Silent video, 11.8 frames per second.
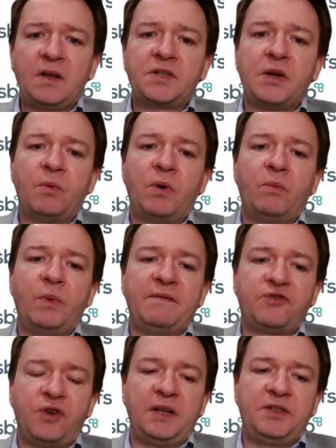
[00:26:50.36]
And so what
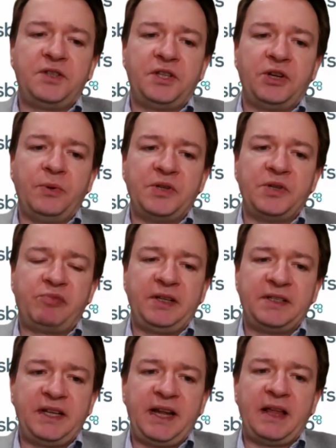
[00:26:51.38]
we've tried to do is
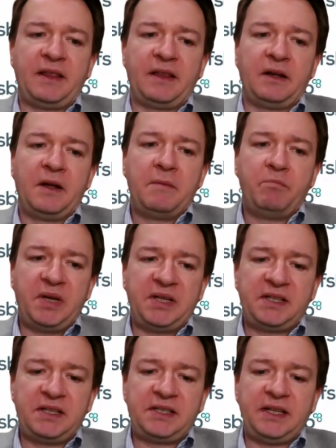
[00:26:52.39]
bring together
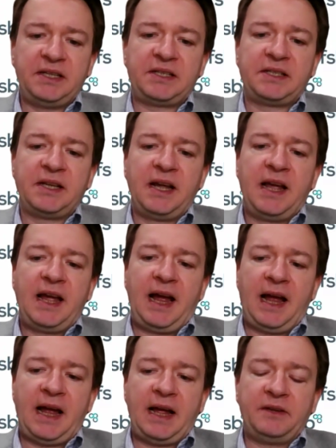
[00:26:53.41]
businesses
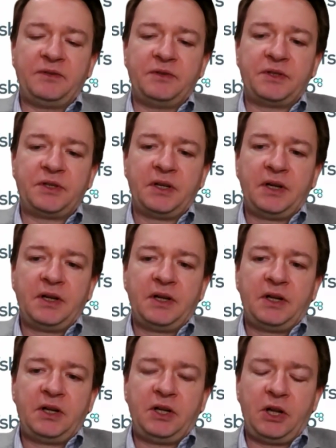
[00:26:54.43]
and
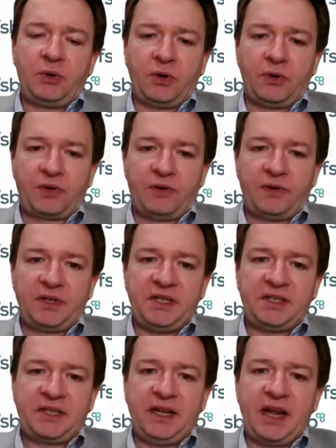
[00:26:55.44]
local
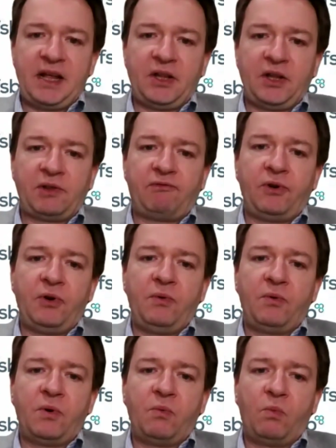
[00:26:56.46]
authorities together
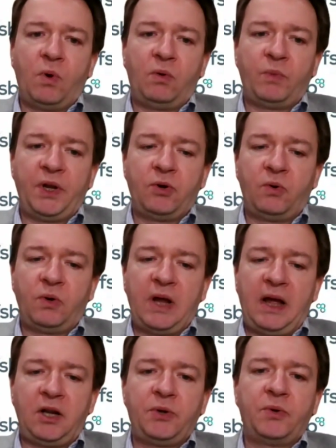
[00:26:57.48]
through what we call
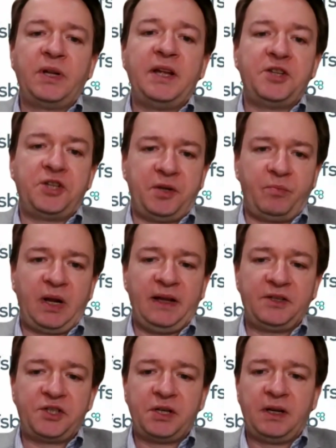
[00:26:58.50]
our local leadership
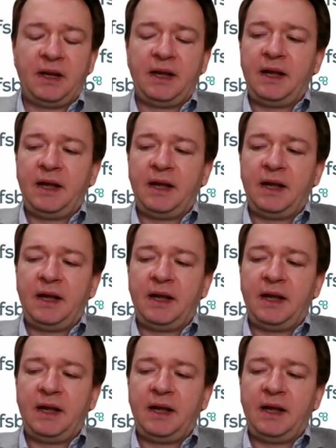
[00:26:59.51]
pledge.